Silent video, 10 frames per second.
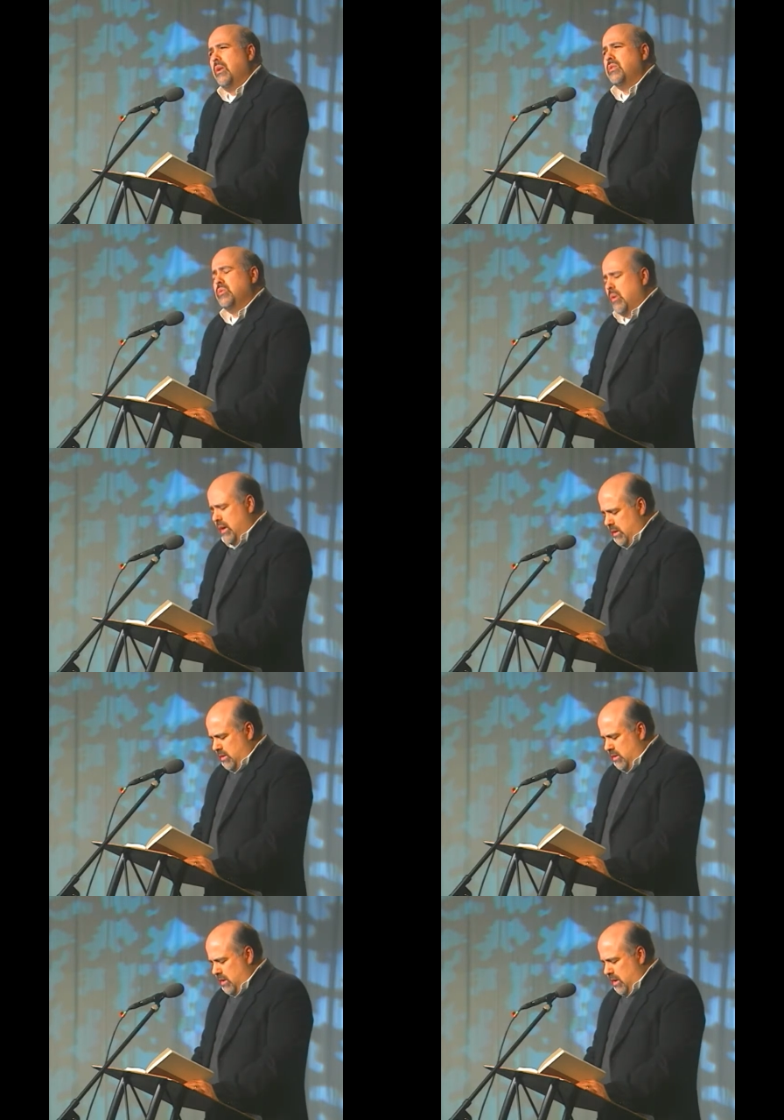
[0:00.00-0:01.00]
once
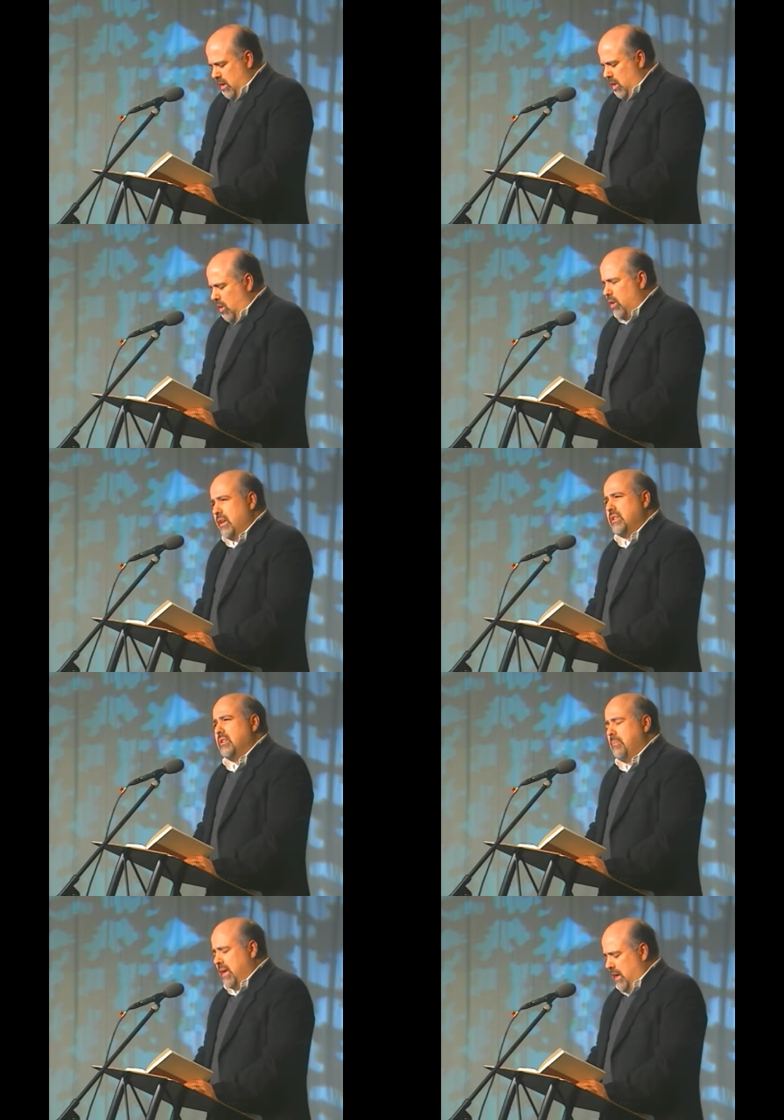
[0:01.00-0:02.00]
was, or is
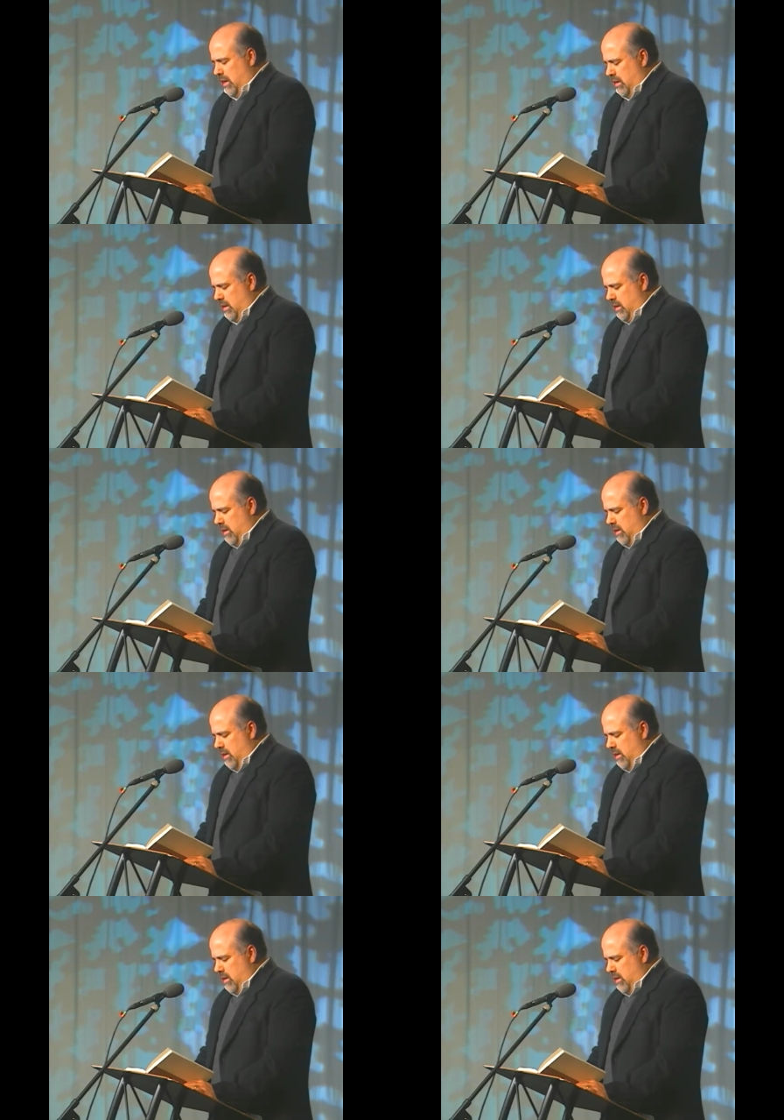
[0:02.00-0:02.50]
to be,